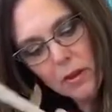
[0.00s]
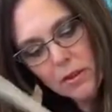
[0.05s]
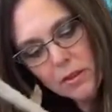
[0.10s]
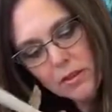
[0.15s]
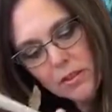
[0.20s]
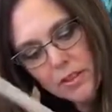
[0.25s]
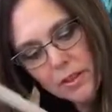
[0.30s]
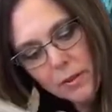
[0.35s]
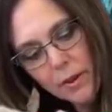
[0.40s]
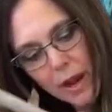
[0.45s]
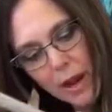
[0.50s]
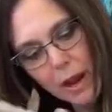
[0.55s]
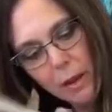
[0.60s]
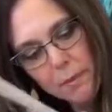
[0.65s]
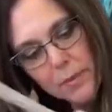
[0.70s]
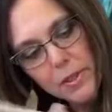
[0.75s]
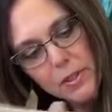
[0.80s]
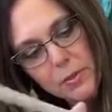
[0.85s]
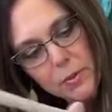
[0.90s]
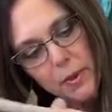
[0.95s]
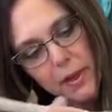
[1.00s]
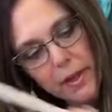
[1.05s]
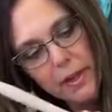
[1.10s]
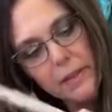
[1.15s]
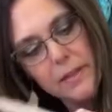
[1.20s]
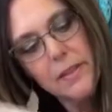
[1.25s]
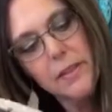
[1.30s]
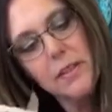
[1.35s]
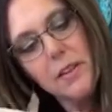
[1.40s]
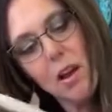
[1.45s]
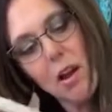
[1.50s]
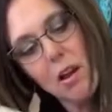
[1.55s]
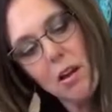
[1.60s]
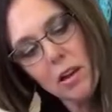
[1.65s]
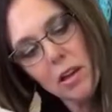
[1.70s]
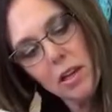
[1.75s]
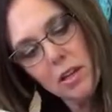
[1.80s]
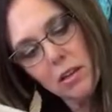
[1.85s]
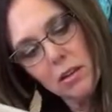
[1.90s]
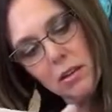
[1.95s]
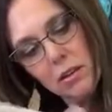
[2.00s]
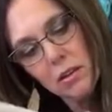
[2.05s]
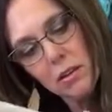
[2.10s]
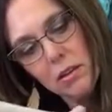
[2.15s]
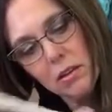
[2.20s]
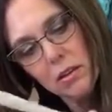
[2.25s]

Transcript: See what happens when I get to talking?